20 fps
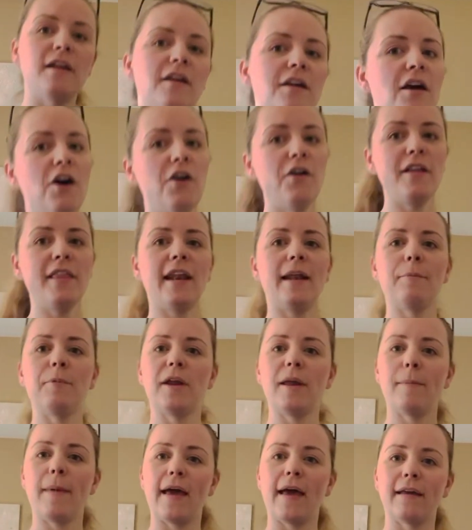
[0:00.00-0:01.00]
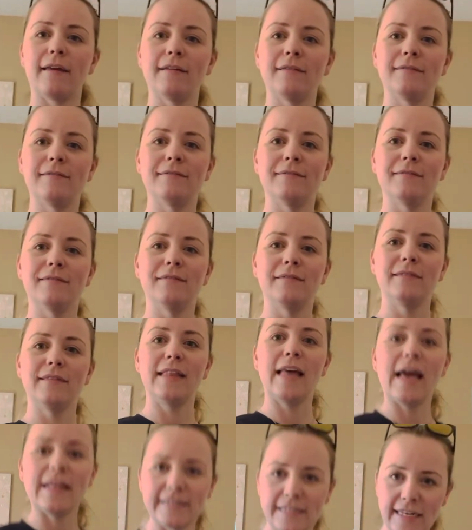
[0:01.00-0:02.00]
go, and then I bring it back.
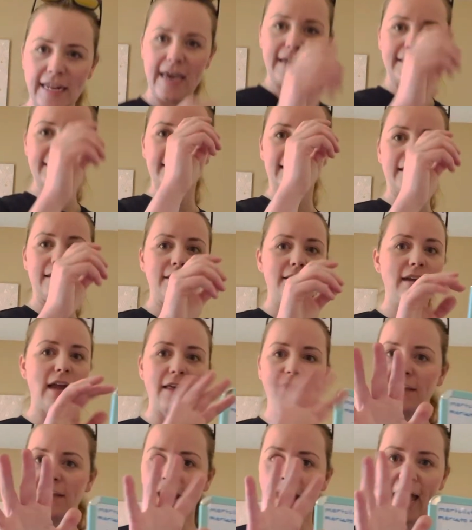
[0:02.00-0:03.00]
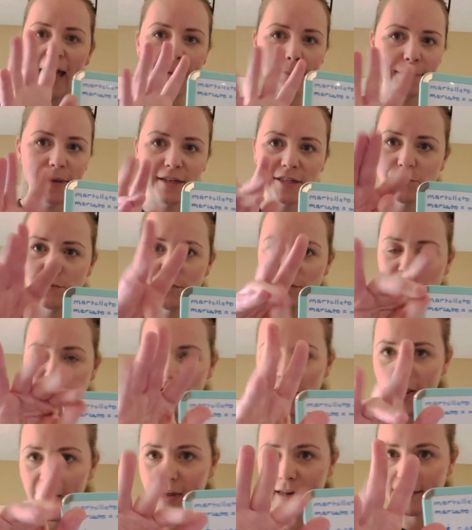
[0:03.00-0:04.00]
That's an accent. Nothing happens with your
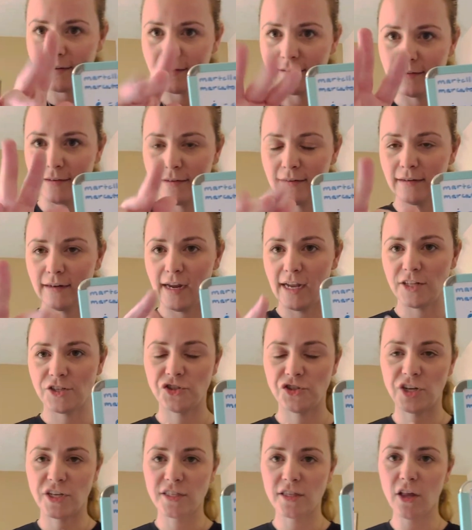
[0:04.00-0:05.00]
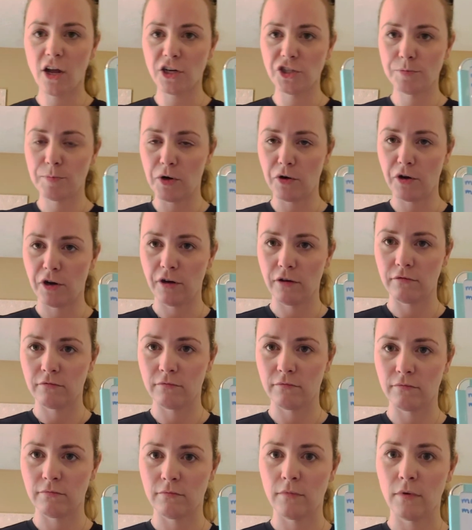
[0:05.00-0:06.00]
hand. It's just large motor.
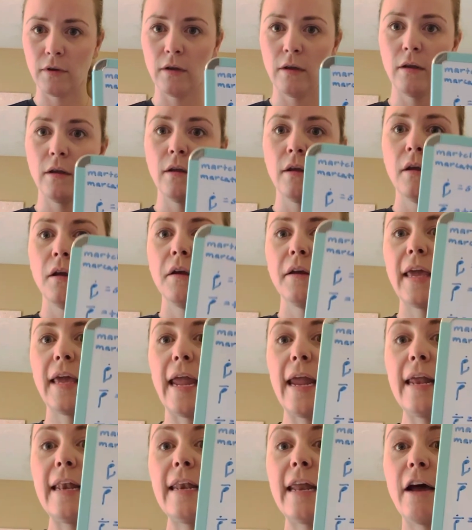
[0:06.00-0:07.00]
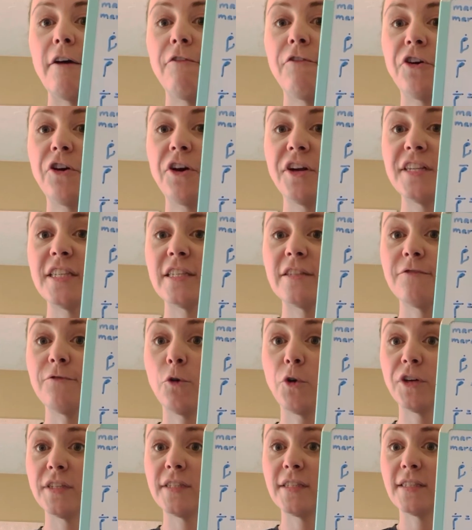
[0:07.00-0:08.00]
Okay, now for a
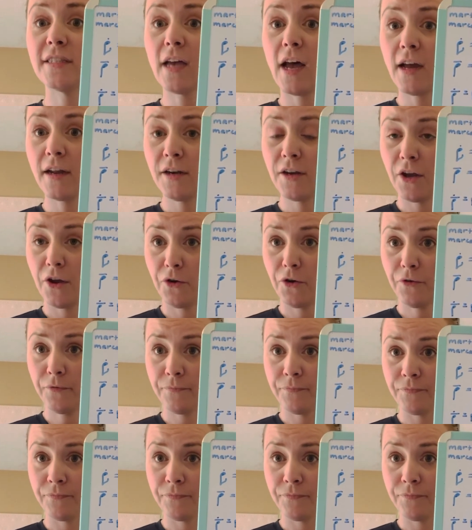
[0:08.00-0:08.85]
sforzando,